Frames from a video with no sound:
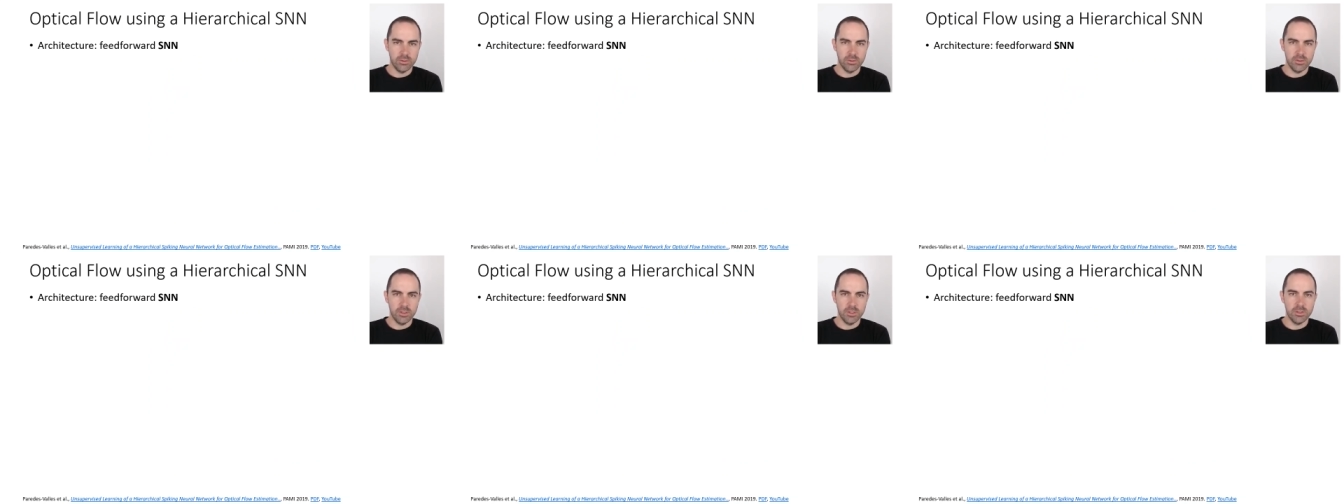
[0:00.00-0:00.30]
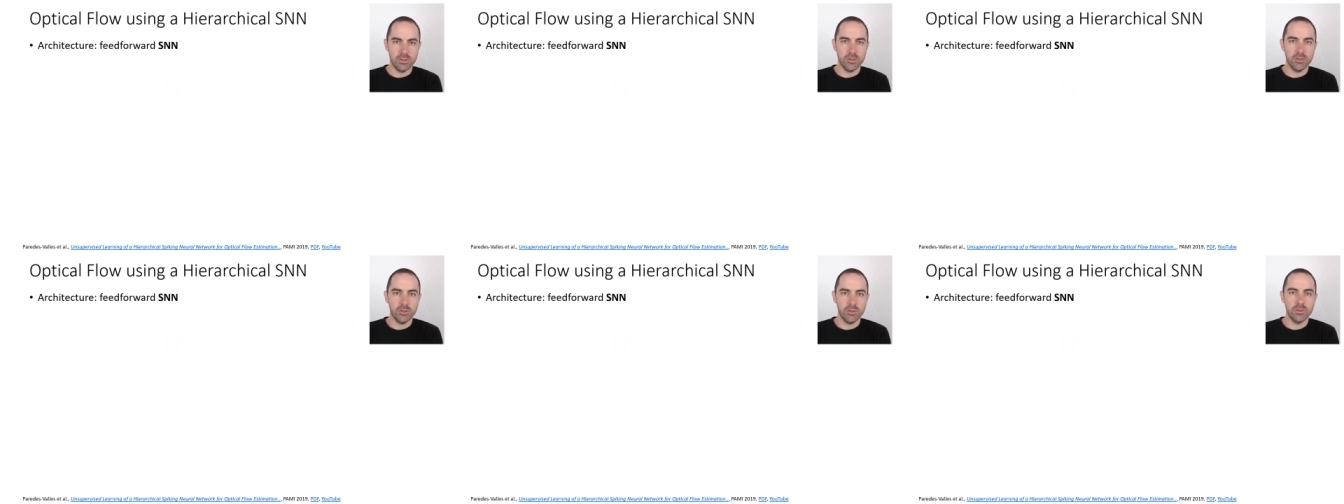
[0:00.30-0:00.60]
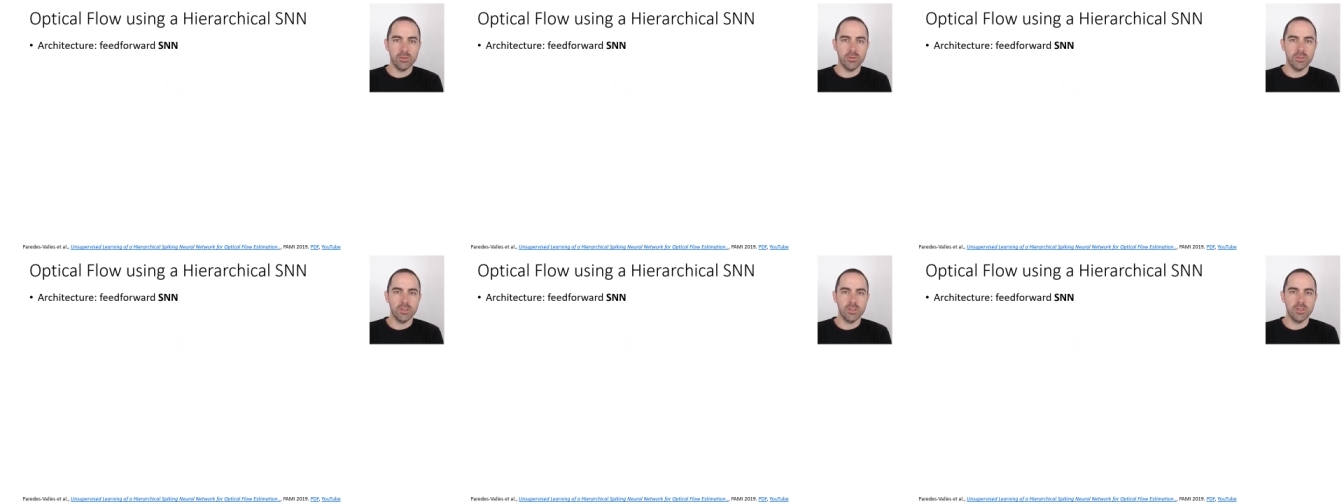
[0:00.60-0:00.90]
there is
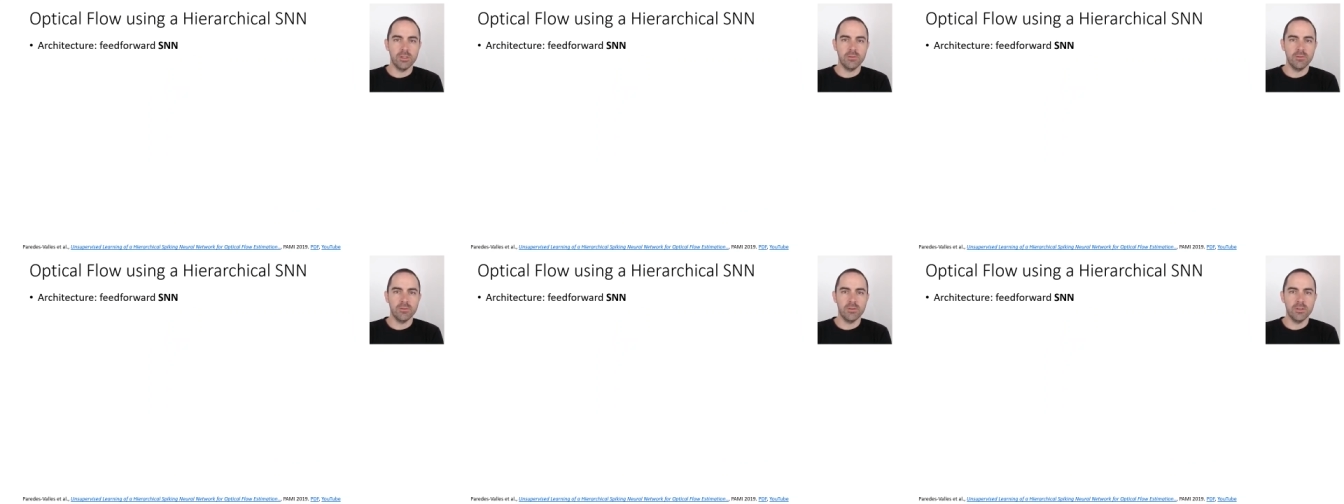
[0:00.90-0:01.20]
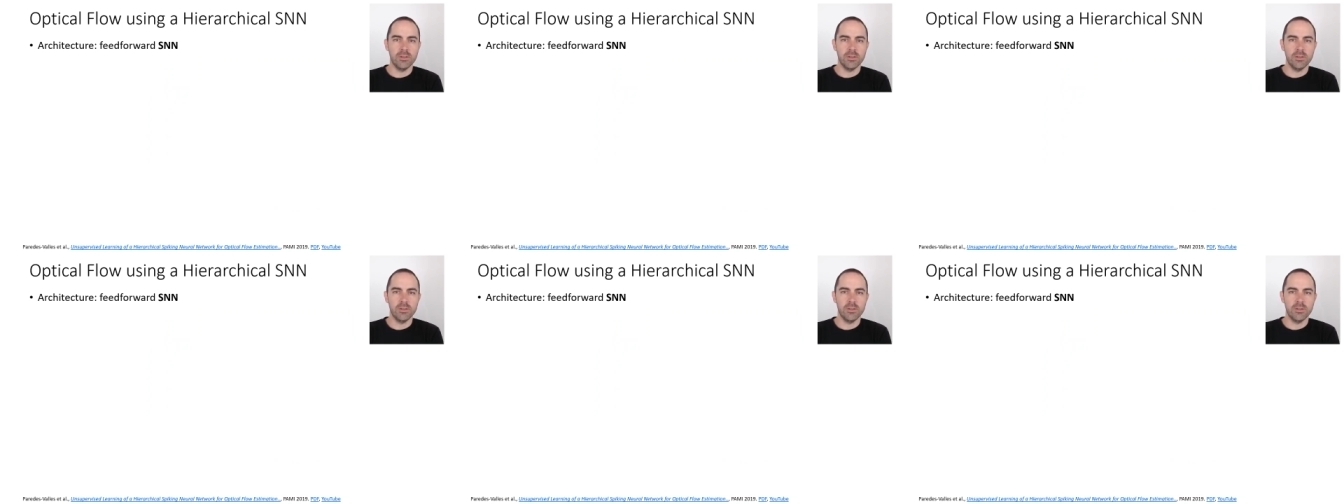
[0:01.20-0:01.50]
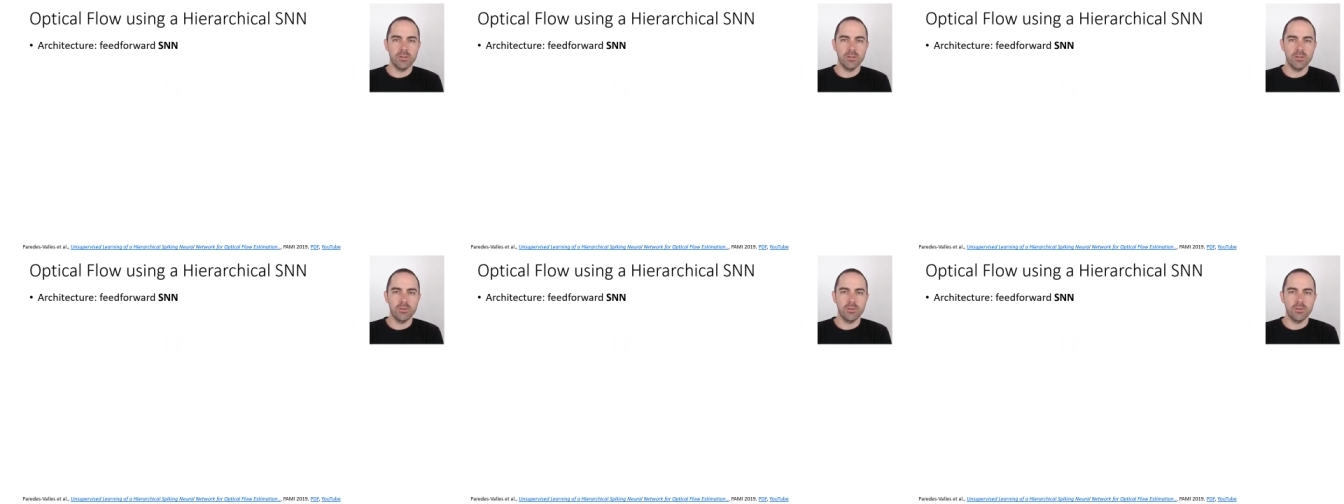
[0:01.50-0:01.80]
also a different
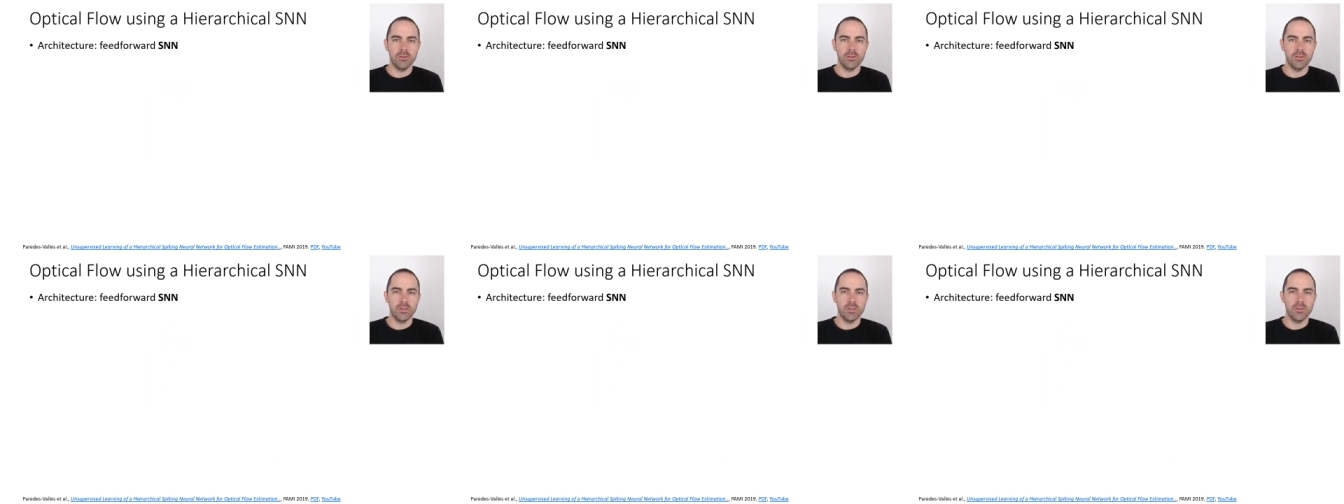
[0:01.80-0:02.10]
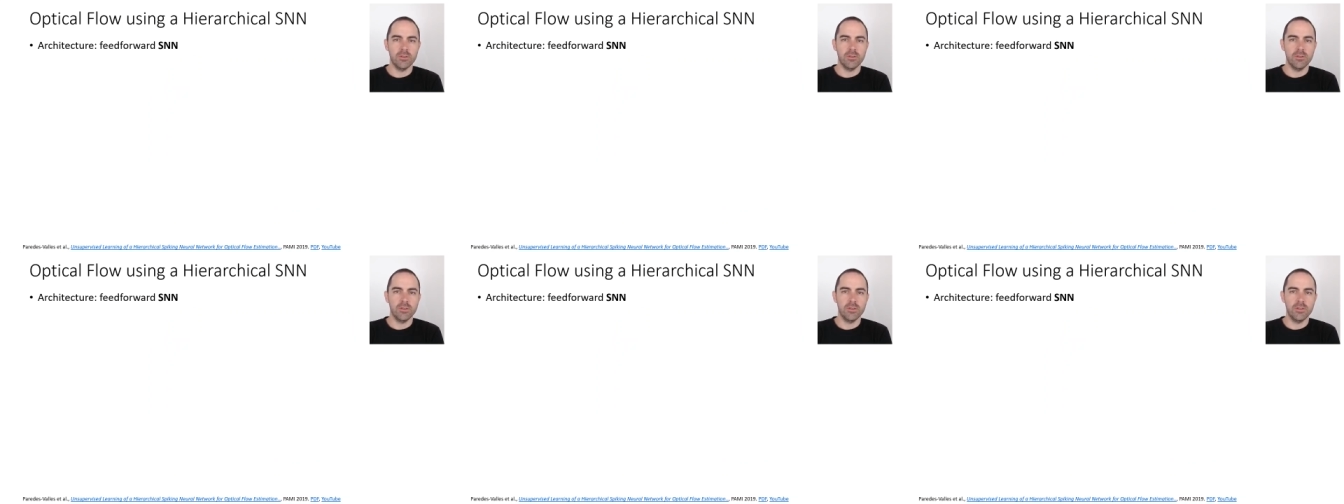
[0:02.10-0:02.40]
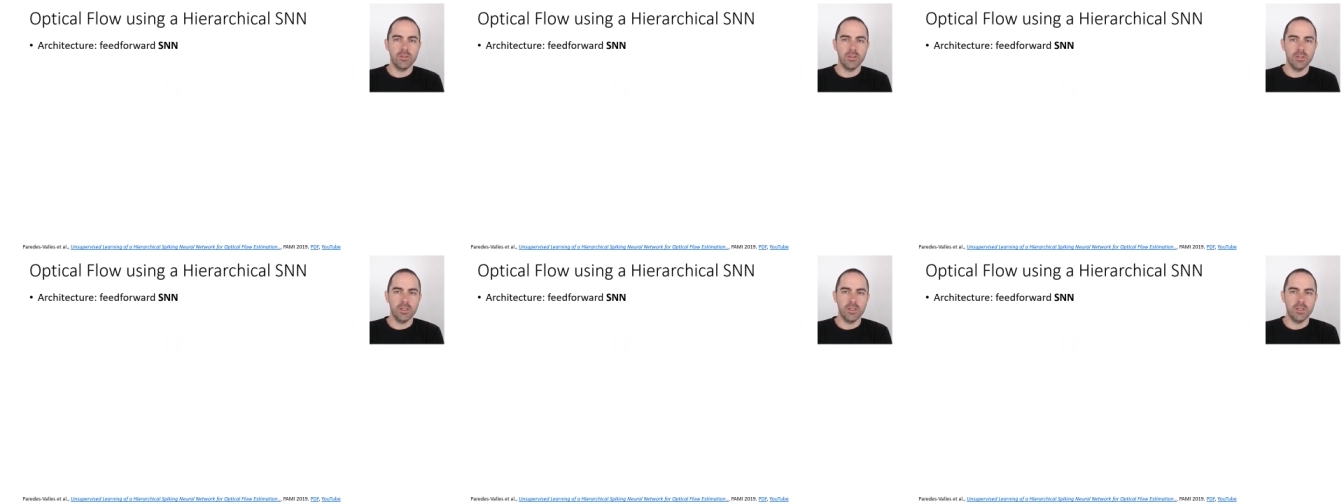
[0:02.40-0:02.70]
or another
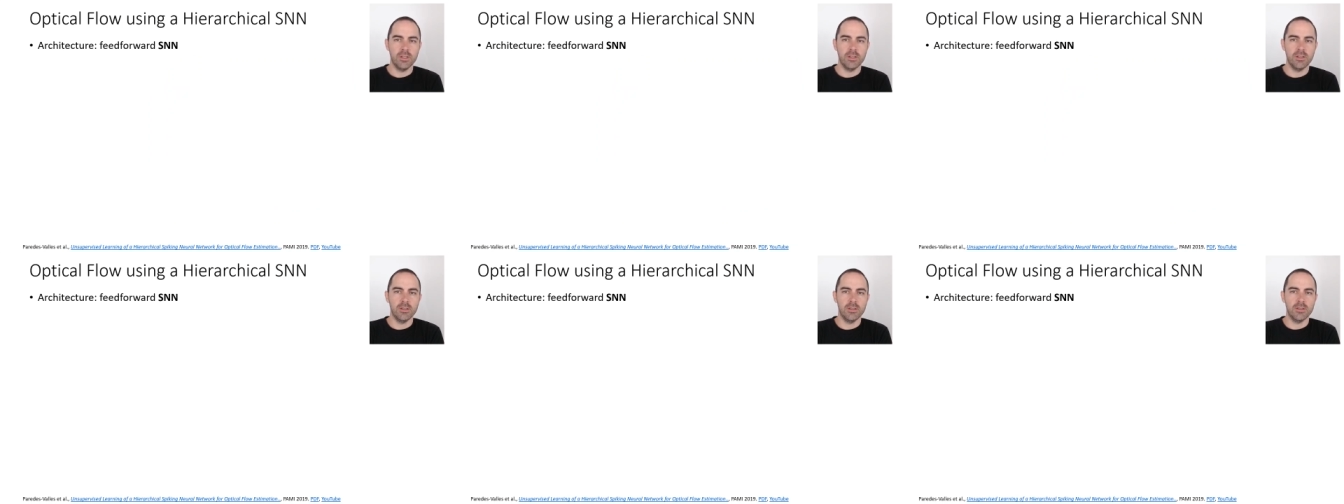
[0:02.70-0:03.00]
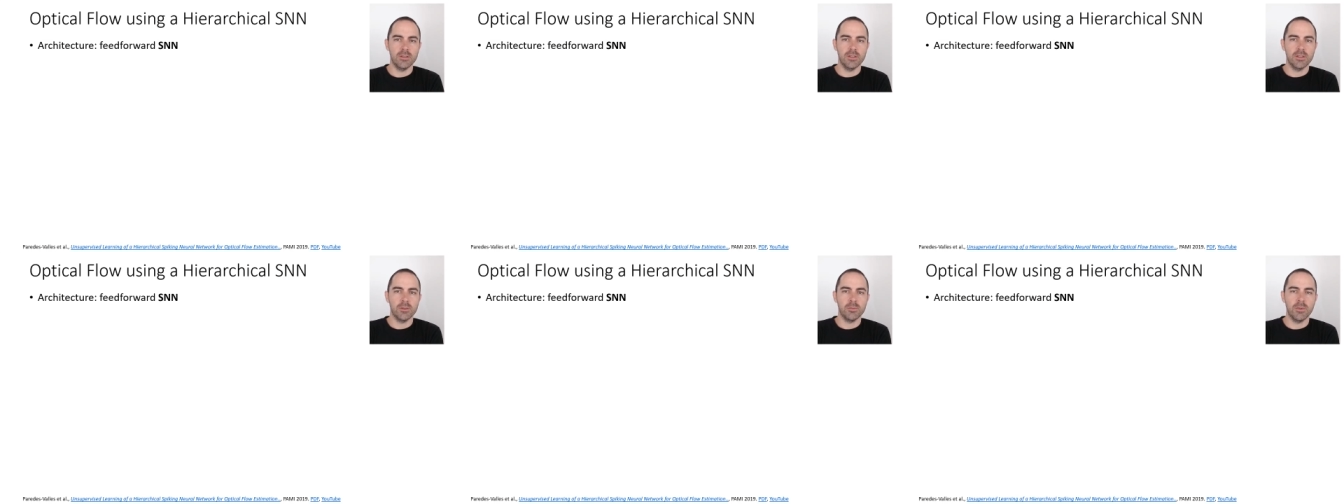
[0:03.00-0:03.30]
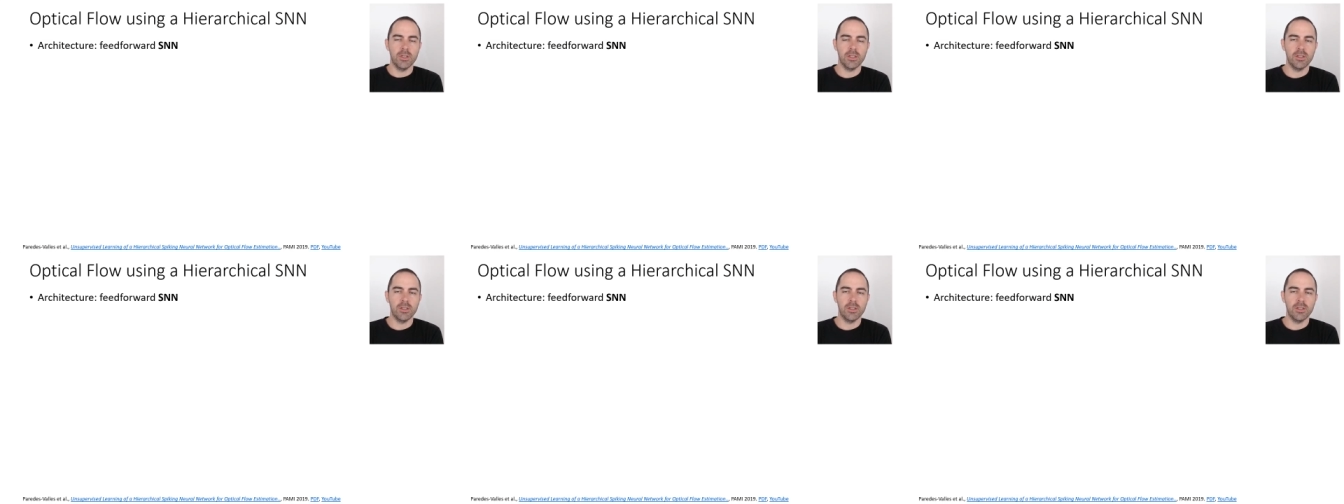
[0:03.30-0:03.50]
uh,